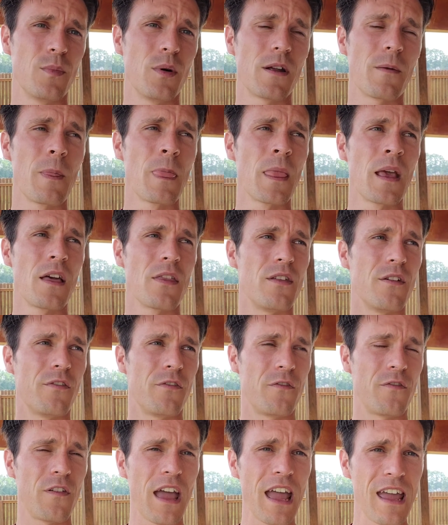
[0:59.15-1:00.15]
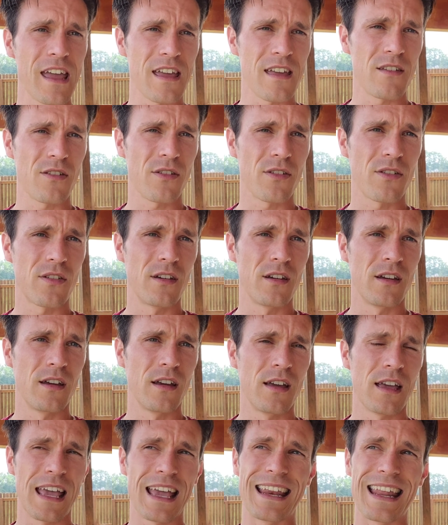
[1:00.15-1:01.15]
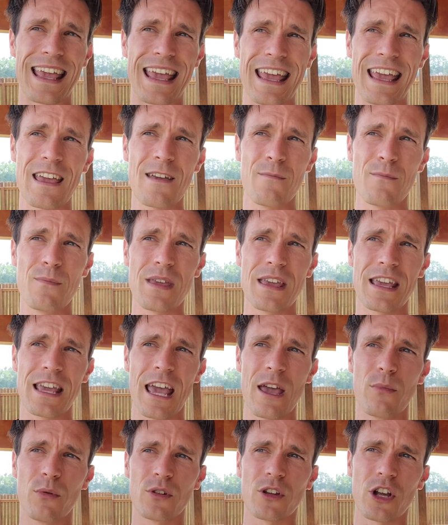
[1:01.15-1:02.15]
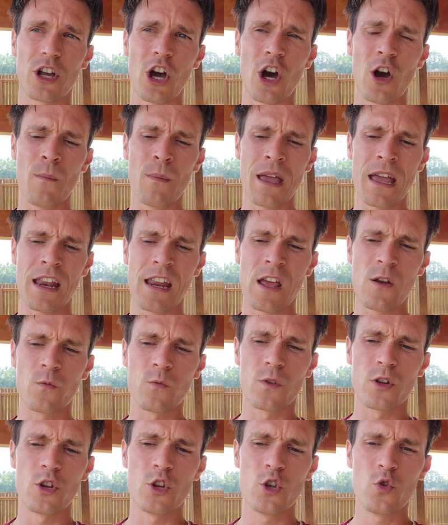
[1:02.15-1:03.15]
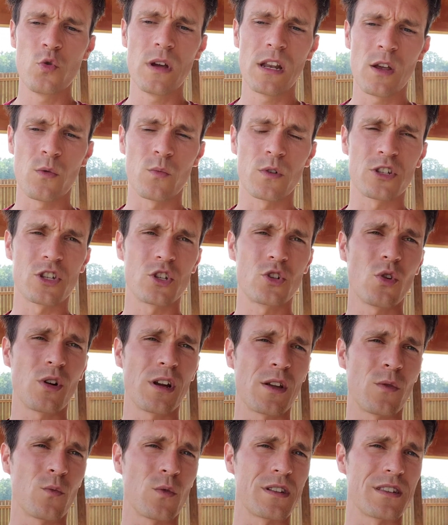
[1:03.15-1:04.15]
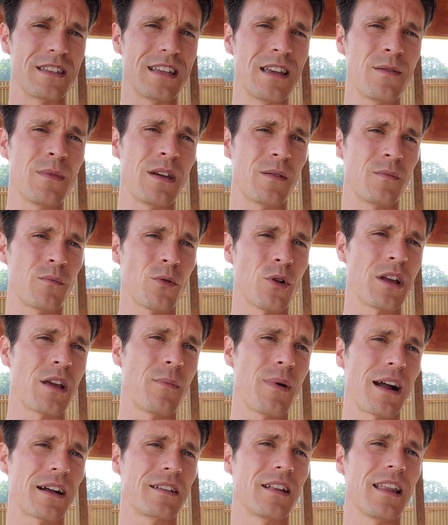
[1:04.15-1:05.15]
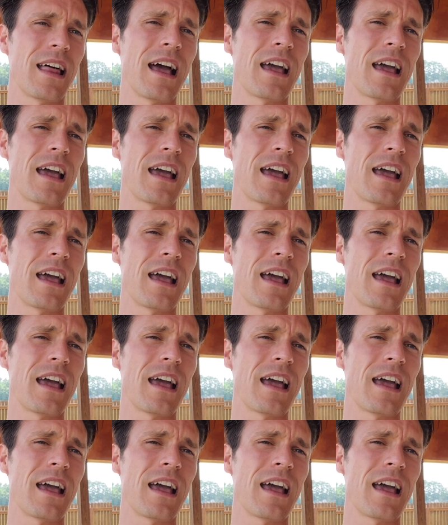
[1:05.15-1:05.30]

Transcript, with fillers: But the faith and Him being able to come in and renew it and restore it and redeem it and bring it back to